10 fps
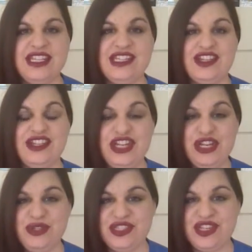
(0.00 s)
season
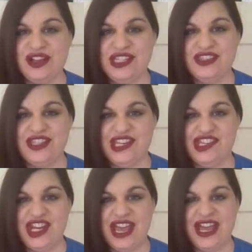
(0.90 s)
two started
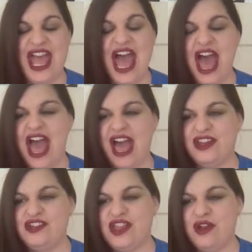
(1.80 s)
this year
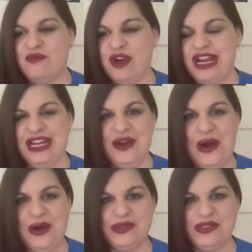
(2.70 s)
and they're really
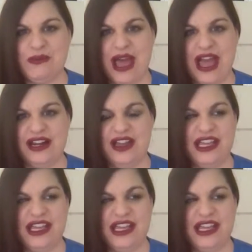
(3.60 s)
not holding back.